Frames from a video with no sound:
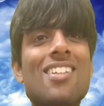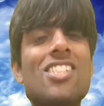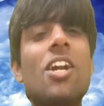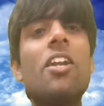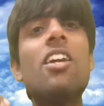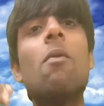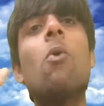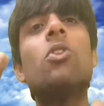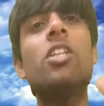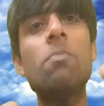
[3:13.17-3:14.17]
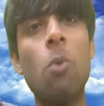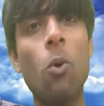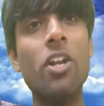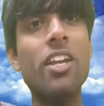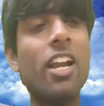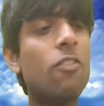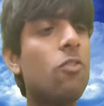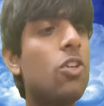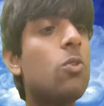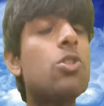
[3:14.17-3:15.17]
study about the body and we
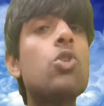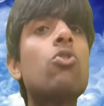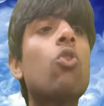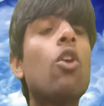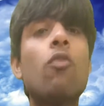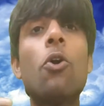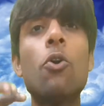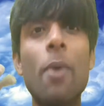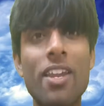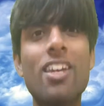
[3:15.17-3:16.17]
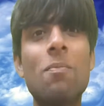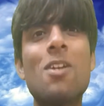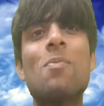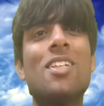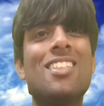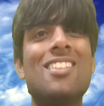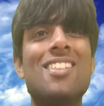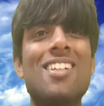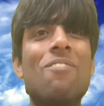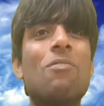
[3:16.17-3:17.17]
used to solve for numerical purposes,
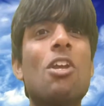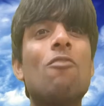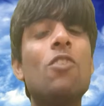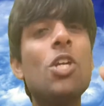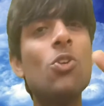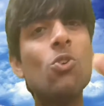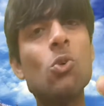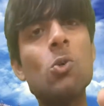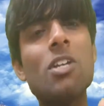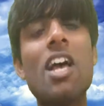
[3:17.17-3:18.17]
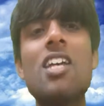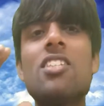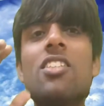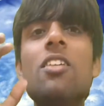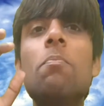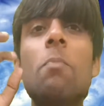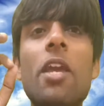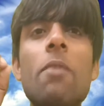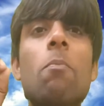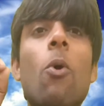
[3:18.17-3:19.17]
we use as the
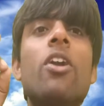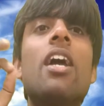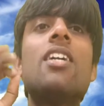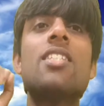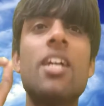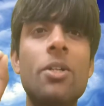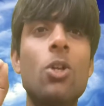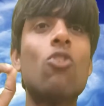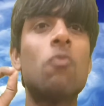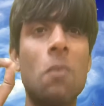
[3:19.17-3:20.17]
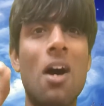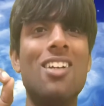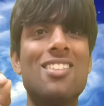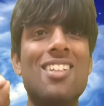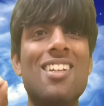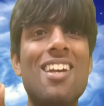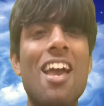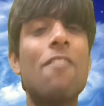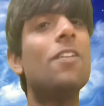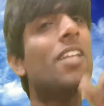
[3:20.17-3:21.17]
main point as center of mass.
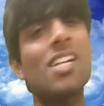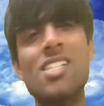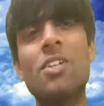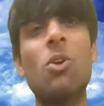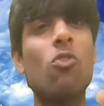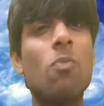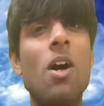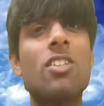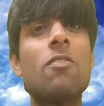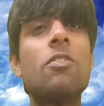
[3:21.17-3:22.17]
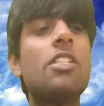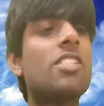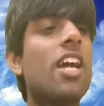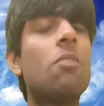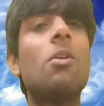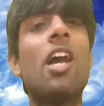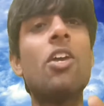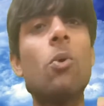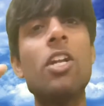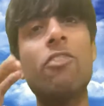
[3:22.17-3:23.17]
Everything as center of mass. It can be lie
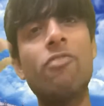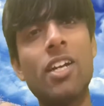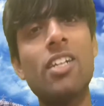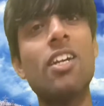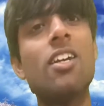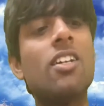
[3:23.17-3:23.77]
on different